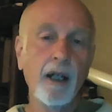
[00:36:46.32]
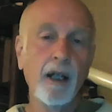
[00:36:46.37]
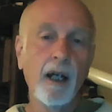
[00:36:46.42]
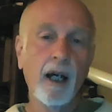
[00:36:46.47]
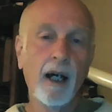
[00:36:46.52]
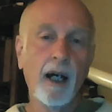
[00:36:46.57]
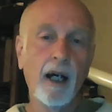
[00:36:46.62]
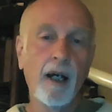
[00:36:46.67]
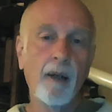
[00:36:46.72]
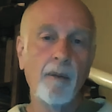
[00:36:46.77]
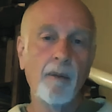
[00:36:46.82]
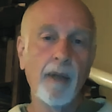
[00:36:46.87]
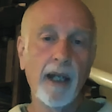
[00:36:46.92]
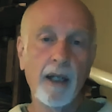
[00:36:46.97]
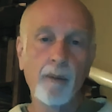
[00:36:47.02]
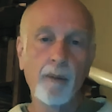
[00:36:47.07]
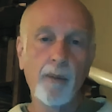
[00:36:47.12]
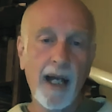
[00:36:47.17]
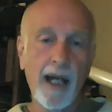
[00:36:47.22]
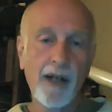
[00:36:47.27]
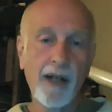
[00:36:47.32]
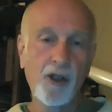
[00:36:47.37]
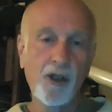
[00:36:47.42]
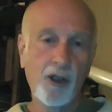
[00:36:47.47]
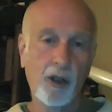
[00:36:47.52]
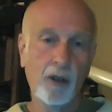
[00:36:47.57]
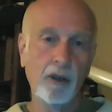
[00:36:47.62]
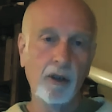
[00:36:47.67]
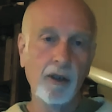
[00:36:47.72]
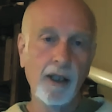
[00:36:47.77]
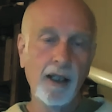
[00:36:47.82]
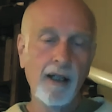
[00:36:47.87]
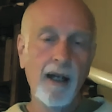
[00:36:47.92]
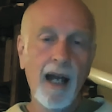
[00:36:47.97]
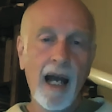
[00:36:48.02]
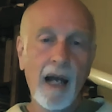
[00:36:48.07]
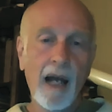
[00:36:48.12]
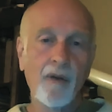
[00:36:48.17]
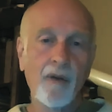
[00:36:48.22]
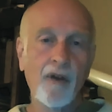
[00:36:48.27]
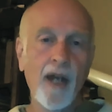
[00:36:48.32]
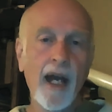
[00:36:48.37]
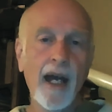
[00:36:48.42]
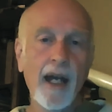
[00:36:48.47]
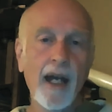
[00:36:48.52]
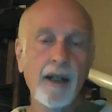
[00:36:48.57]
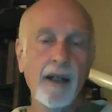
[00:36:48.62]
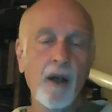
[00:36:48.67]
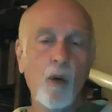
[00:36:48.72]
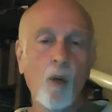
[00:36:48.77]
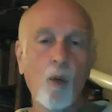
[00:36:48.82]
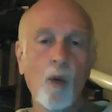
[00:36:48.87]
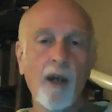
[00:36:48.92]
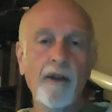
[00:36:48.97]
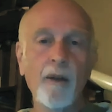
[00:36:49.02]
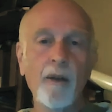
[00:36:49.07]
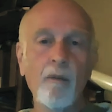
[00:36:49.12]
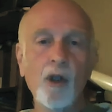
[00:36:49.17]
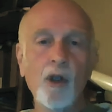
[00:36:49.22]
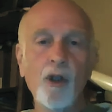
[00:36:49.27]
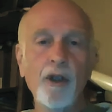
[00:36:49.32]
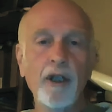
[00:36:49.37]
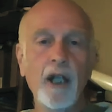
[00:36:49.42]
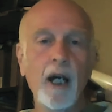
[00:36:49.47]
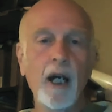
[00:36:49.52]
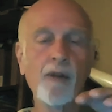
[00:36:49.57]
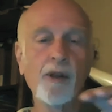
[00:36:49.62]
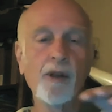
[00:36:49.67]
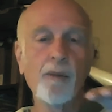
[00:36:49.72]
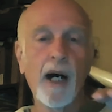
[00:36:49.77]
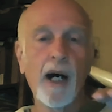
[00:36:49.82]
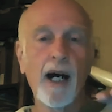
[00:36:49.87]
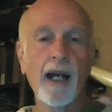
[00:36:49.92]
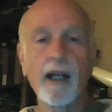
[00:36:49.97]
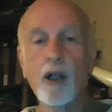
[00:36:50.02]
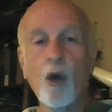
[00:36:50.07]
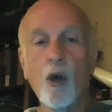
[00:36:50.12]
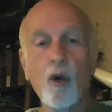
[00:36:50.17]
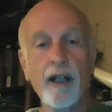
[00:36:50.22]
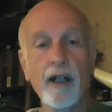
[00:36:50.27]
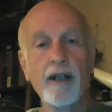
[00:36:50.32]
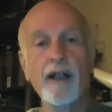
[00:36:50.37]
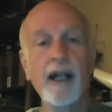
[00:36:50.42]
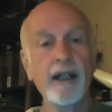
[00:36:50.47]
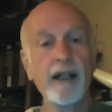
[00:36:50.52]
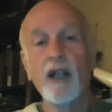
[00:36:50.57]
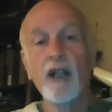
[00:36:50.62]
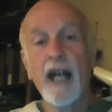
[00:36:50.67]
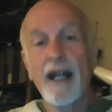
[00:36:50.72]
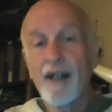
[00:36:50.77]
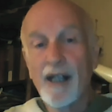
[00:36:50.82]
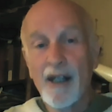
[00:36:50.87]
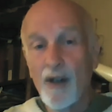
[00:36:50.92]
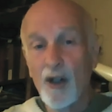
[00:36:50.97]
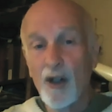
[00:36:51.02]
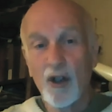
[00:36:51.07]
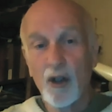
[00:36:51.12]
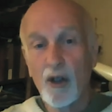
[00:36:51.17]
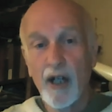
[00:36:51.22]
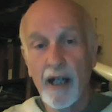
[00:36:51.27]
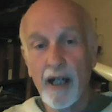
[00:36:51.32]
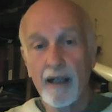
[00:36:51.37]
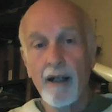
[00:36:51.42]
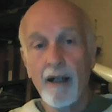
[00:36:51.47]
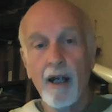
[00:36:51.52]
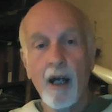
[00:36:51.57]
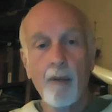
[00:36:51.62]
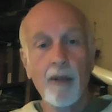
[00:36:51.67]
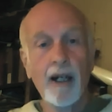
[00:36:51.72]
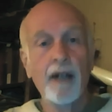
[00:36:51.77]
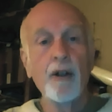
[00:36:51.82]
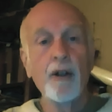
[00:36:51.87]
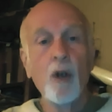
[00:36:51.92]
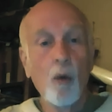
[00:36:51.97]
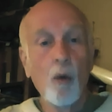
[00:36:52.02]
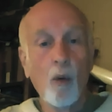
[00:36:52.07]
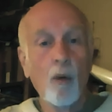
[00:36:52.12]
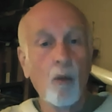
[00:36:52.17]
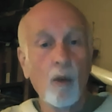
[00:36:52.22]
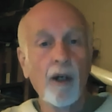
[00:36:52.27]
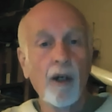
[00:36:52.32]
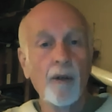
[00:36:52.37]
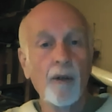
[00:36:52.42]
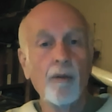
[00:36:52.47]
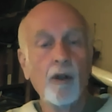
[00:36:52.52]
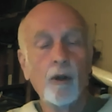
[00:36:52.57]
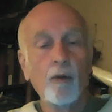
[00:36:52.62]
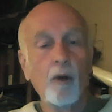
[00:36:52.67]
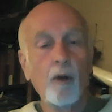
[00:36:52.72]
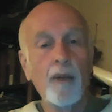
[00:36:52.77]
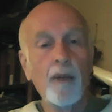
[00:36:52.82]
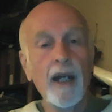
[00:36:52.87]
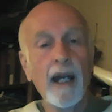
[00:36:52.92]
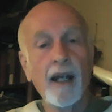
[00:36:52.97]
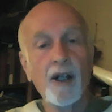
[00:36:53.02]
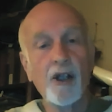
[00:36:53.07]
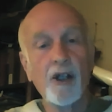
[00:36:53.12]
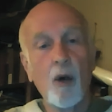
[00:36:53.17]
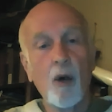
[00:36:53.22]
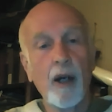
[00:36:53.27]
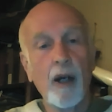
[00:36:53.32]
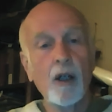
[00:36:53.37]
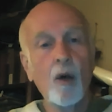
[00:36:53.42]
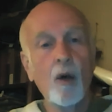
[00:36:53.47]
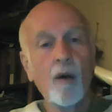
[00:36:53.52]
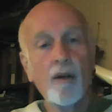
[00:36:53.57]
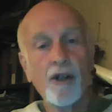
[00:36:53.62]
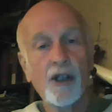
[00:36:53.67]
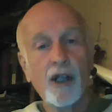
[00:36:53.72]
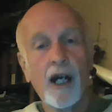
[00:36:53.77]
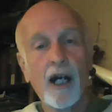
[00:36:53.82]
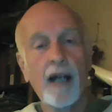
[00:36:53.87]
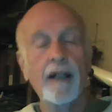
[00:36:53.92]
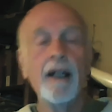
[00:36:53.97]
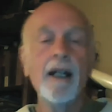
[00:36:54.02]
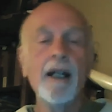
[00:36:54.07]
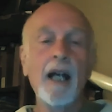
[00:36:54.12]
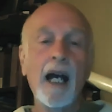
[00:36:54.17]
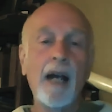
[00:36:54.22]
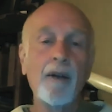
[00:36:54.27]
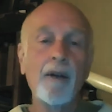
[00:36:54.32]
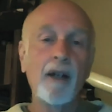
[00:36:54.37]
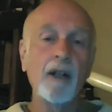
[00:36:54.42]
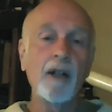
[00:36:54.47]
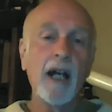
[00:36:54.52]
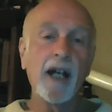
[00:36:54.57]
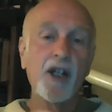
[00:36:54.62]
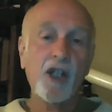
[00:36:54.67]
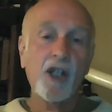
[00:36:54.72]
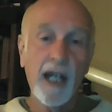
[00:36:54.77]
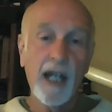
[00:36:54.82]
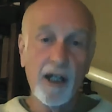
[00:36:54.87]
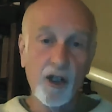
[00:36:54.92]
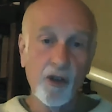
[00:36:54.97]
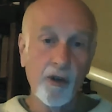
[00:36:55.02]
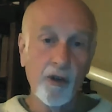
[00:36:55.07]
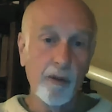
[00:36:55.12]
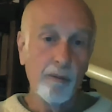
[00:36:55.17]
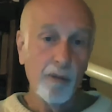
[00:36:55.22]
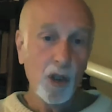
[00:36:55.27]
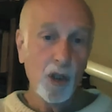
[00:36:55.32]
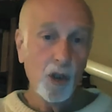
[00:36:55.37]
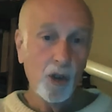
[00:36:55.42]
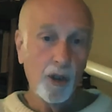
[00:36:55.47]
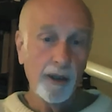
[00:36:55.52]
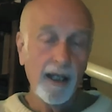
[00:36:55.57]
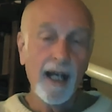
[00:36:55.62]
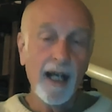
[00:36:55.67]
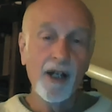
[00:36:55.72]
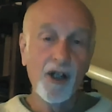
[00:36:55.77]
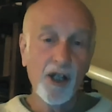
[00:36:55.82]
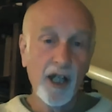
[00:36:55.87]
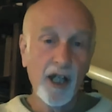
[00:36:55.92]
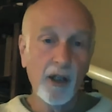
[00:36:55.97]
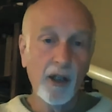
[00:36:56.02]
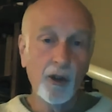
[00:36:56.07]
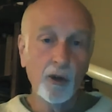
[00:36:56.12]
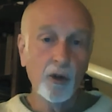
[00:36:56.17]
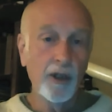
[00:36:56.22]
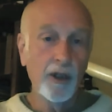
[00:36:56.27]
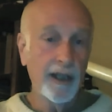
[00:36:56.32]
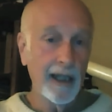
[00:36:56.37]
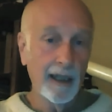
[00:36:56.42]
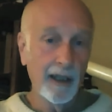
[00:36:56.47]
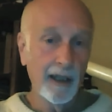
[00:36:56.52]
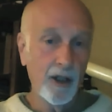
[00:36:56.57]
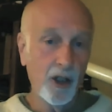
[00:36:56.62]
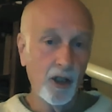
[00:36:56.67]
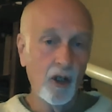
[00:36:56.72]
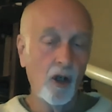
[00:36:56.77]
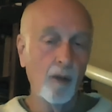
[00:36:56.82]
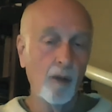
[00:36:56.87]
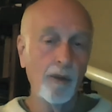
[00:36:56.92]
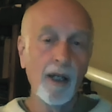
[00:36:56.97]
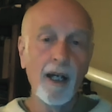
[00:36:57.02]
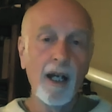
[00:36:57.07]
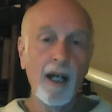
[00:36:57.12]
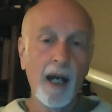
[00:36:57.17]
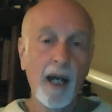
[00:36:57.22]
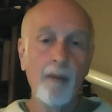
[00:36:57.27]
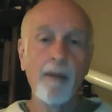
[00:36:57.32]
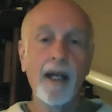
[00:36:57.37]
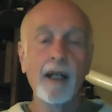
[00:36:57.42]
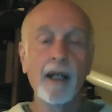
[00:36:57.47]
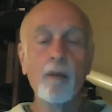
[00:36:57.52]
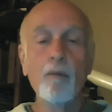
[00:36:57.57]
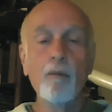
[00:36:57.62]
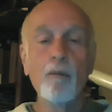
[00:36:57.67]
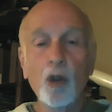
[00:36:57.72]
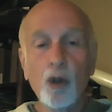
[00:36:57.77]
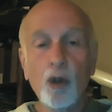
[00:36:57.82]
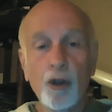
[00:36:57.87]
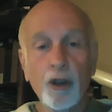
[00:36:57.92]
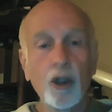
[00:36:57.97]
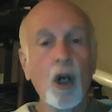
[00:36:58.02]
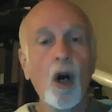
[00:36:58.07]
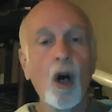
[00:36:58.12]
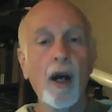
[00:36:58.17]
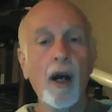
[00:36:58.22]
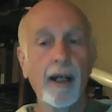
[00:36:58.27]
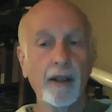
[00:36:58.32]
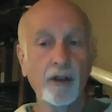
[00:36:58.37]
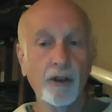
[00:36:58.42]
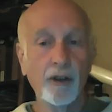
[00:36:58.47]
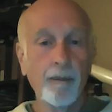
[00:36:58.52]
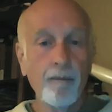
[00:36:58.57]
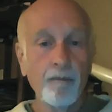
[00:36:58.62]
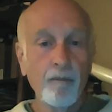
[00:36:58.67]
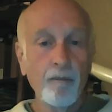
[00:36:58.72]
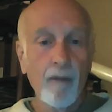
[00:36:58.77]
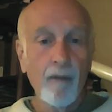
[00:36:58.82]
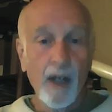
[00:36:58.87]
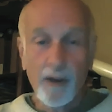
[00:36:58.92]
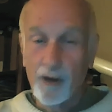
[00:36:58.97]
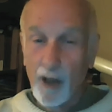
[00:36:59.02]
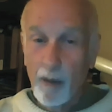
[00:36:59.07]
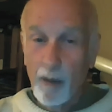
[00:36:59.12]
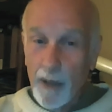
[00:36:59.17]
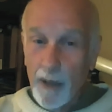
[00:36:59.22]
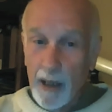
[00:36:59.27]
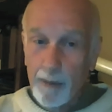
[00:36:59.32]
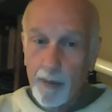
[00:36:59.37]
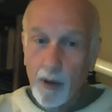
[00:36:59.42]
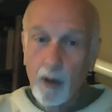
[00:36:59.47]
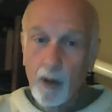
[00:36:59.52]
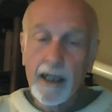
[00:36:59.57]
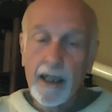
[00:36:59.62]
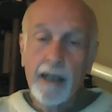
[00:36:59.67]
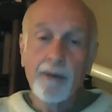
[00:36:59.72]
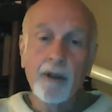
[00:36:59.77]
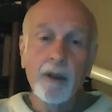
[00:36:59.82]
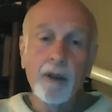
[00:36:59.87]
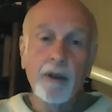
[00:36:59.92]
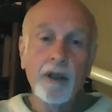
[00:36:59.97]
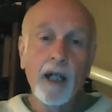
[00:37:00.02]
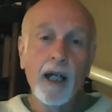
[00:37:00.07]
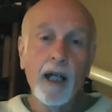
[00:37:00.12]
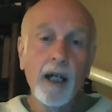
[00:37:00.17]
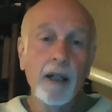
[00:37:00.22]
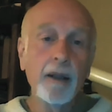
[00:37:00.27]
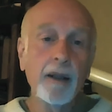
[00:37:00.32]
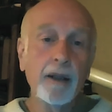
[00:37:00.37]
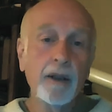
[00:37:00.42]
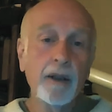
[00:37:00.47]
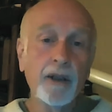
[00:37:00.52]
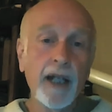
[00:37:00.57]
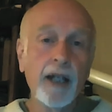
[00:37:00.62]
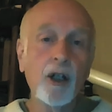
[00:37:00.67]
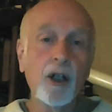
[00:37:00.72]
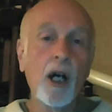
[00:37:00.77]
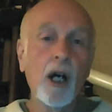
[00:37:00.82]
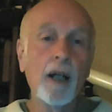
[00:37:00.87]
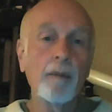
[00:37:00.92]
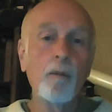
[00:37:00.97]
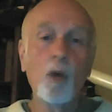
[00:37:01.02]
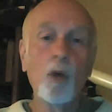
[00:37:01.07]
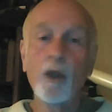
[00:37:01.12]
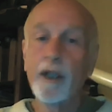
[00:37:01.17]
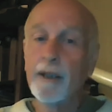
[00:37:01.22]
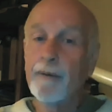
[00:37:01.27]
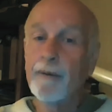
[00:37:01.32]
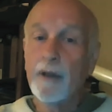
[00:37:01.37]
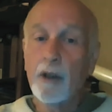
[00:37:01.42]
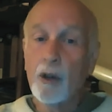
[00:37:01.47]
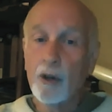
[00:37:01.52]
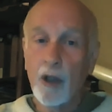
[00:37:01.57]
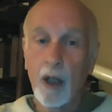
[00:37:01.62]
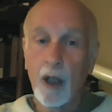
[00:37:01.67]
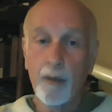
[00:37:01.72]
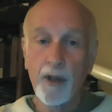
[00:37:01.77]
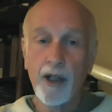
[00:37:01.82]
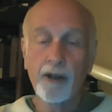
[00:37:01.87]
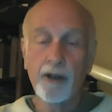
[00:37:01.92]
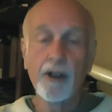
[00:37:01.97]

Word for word: um, in pencil. And then when the moon comes by, I go out at night, you can't see the tree, but I know where the moon will be. So I go outside and then I sketch the moon as seen through a telescope and make moon drawings. And some people even uh, take on more difficult objects